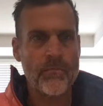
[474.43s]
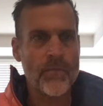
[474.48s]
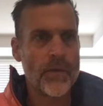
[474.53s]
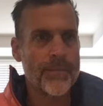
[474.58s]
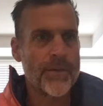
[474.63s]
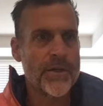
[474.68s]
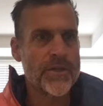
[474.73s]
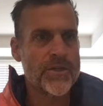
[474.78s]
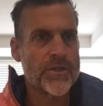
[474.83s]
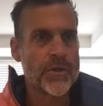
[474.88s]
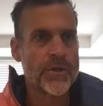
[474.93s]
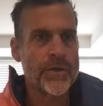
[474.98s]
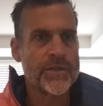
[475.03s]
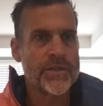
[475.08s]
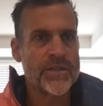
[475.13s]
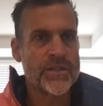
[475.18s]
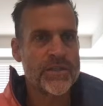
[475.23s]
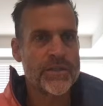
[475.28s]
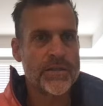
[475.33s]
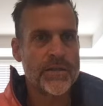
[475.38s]
I'm going to show you
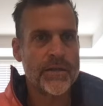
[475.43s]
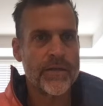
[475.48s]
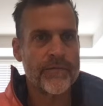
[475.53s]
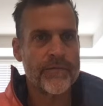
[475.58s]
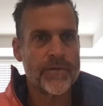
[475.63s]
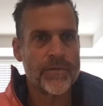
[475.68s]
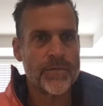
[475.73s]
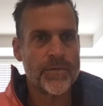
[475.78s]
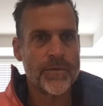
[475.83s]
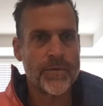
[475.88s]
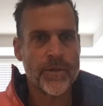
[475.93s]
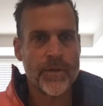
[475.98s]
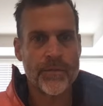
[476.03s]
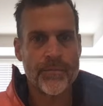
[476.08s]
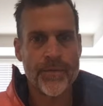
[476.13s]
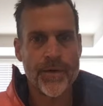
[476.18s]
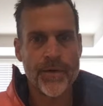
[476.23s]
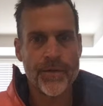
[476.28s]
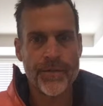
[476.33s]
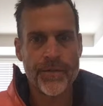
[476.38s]
just the difference between them
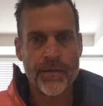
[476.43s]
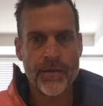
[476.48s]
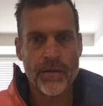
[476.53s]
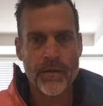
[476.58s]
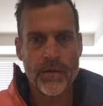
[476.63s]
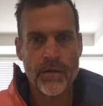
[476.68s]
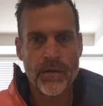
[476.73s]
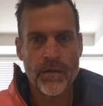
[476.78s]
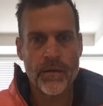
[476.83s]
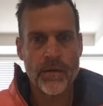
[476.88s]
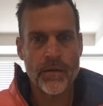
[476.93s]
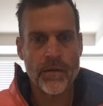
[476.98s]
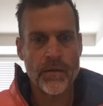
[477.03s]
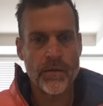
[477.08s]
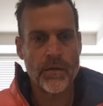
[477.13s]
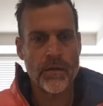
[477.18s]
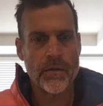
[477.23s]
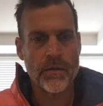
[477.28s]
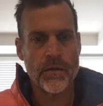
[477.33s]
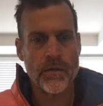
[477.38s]
both.
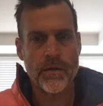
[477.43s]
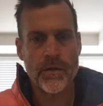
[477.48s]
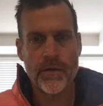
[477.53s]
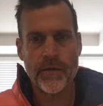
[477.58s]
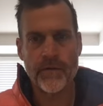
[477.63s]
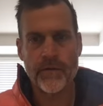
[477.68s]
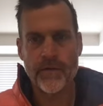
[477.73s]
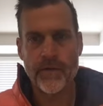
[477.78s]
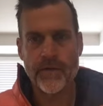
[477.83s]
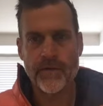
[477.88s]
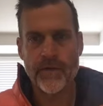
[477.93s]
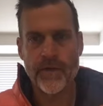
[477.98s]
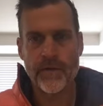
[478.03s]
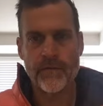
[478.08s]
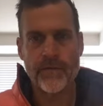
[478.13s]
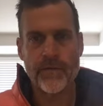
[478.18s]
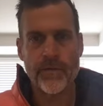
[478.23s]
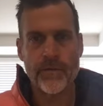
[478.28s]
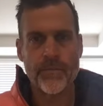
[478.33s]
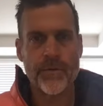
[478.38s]
Let's get a side
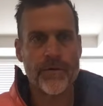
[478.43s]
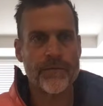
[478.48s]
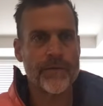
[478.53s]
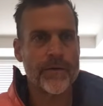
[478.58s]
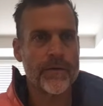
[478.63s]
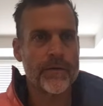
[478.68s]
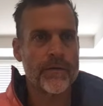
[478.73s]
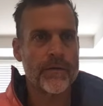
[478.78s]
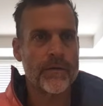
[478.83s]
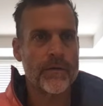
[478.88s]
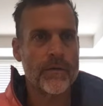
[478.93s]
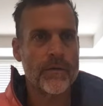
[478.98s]
view, perfect.